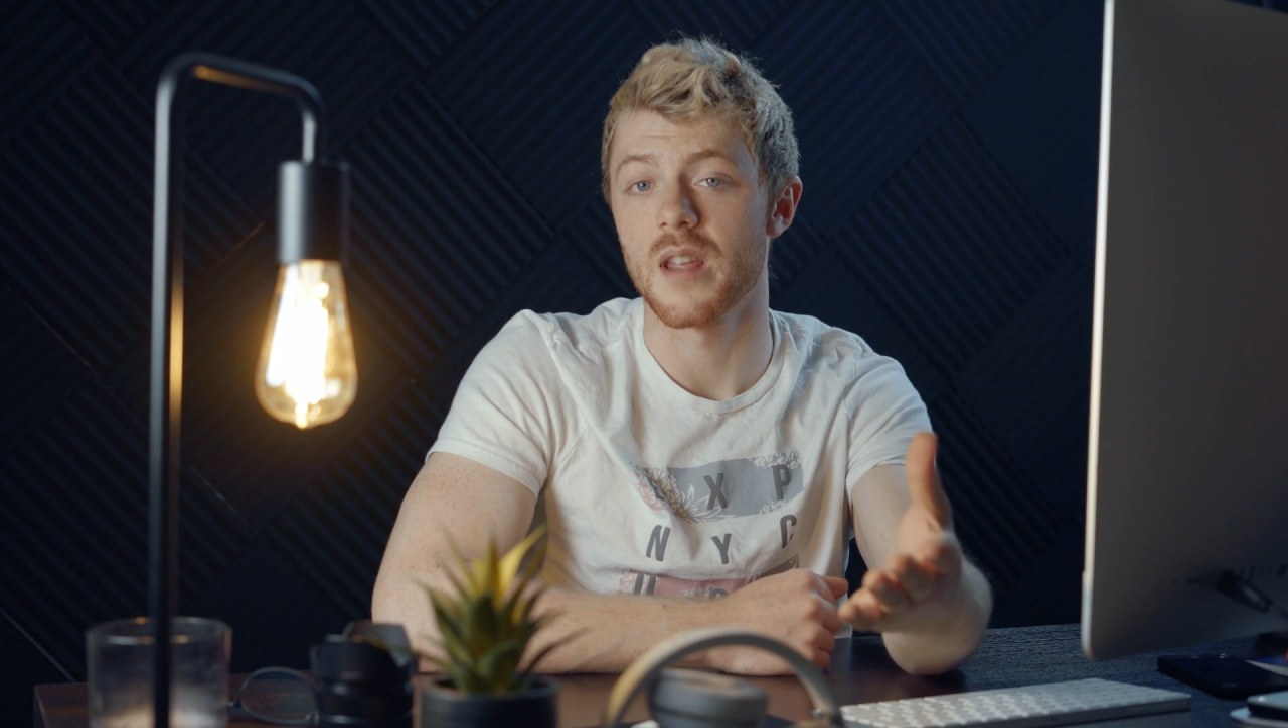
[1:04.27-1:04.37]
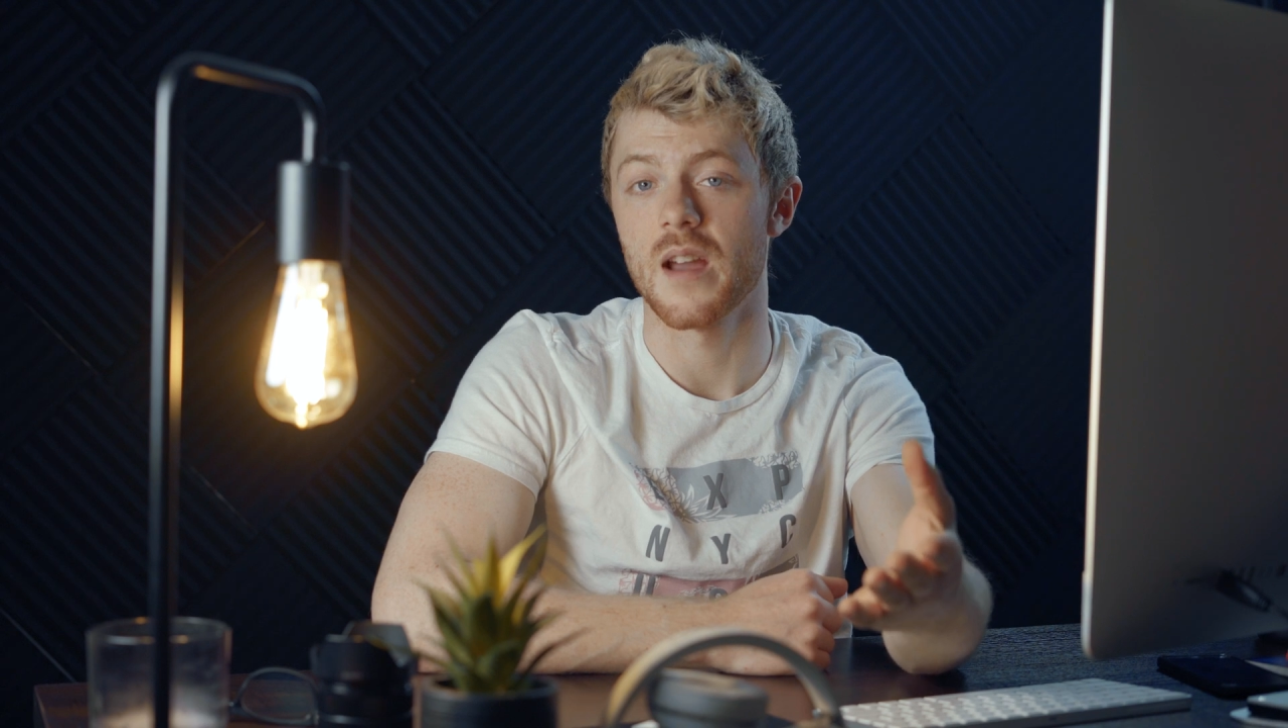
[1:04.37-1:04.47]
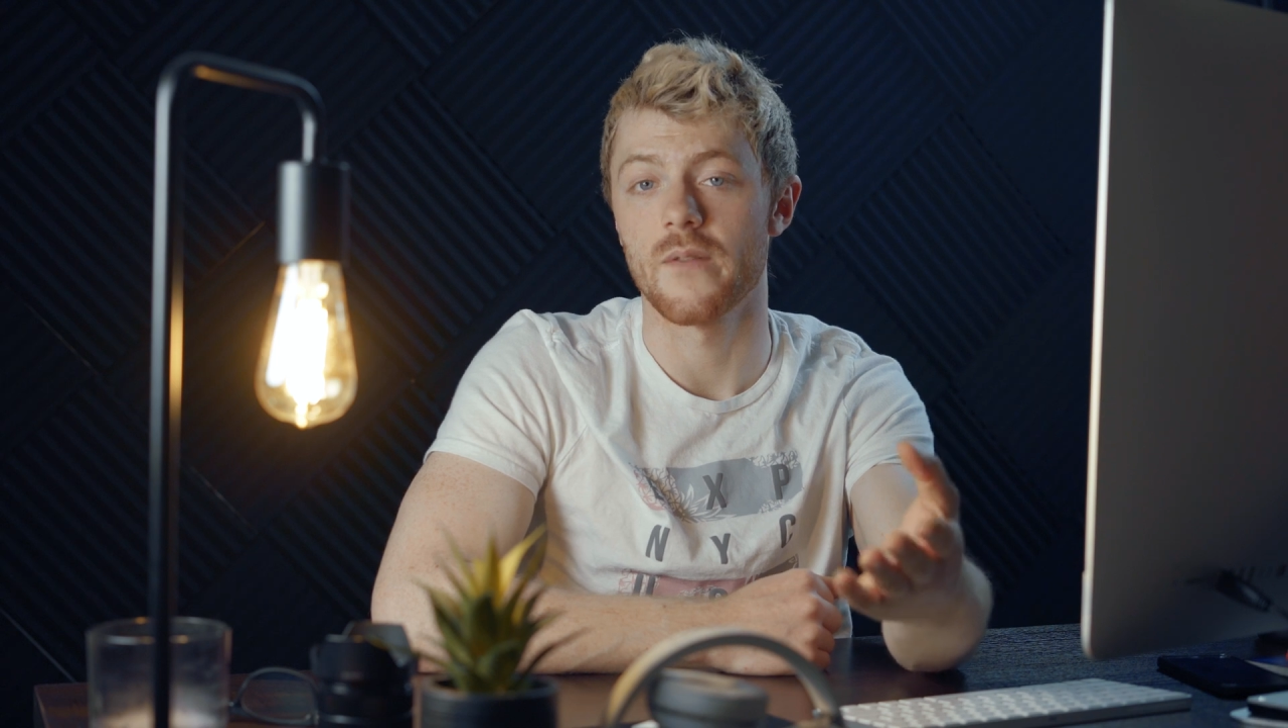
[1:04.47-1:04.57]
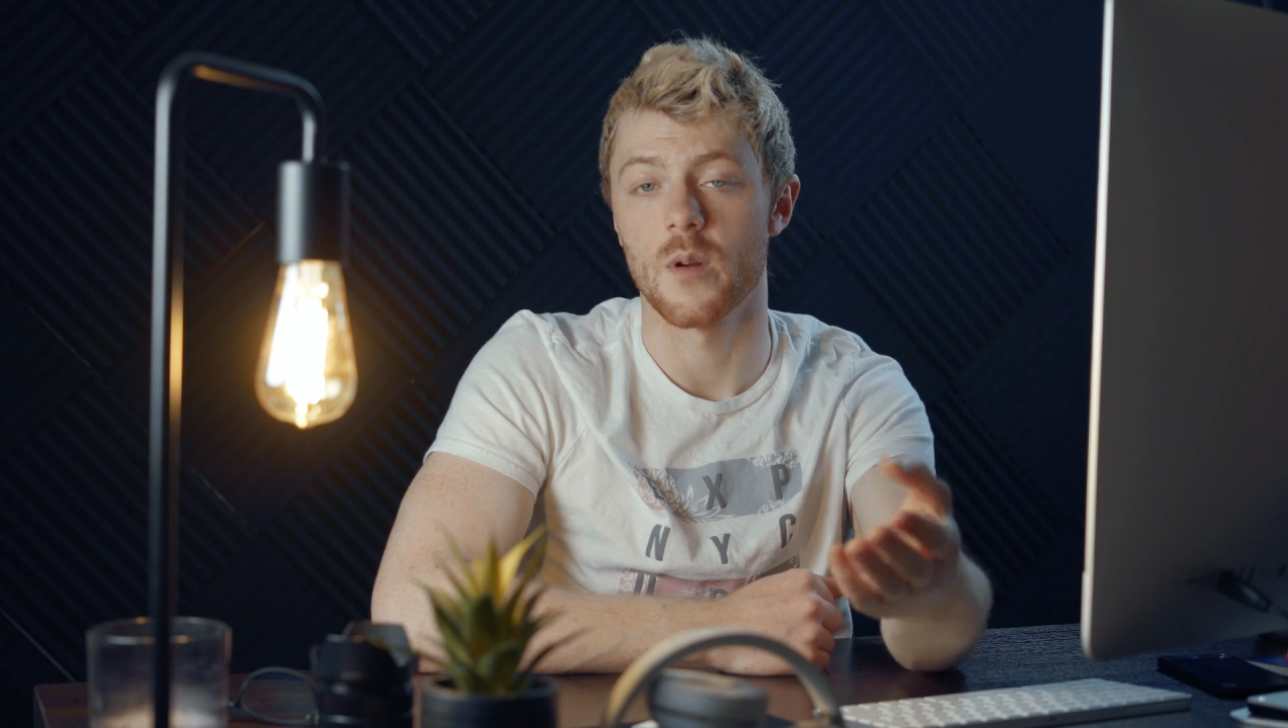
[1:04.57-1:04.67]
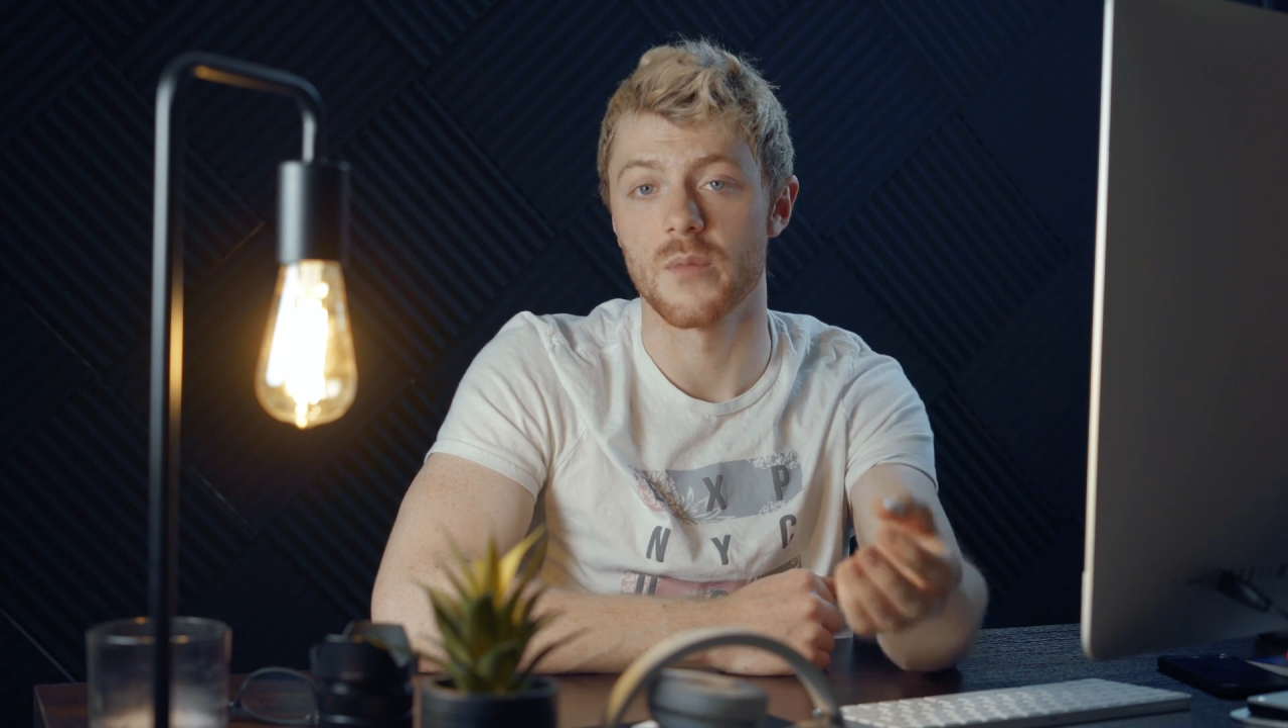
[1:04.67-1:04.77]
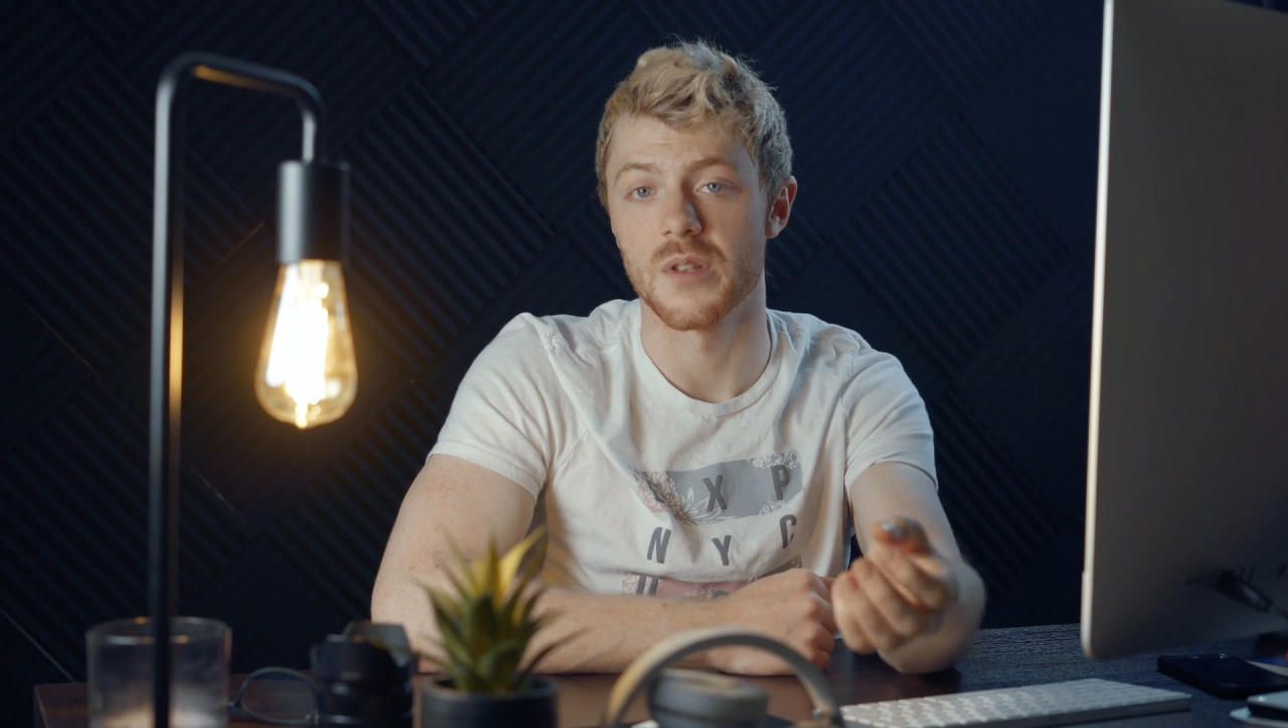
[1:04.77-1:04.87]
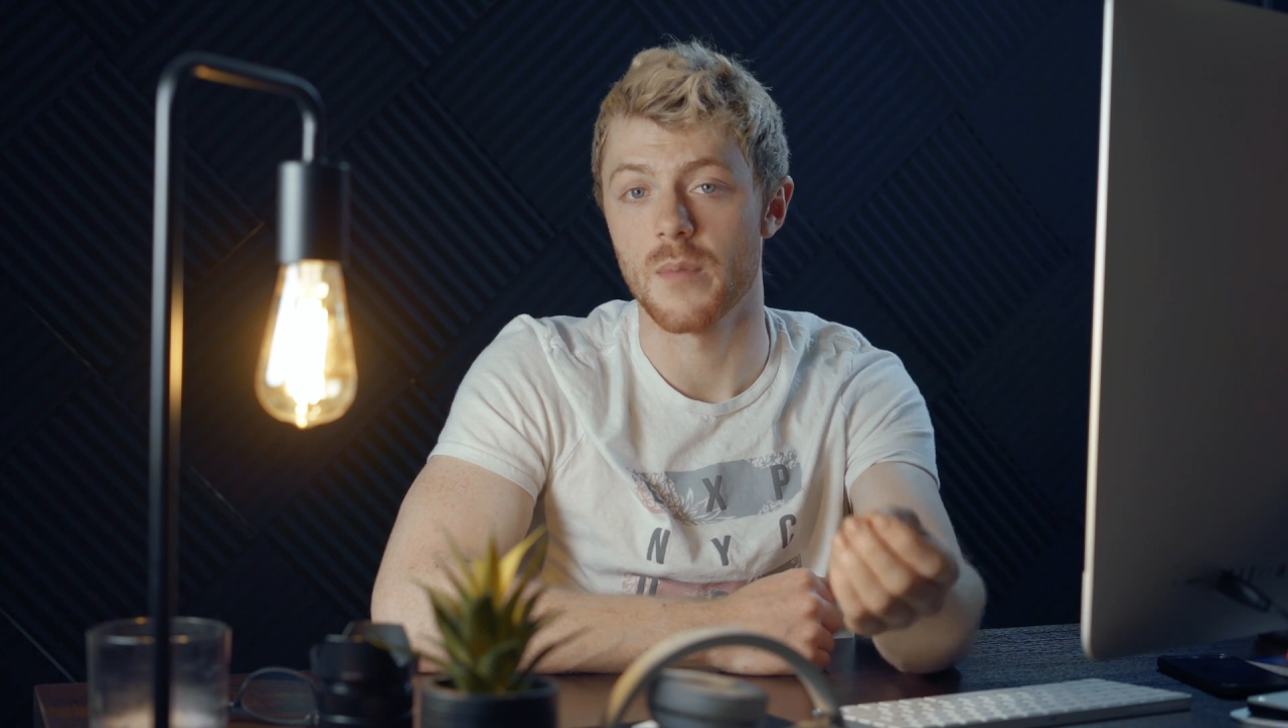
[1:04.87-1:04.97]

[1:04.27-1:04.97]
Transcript: get from this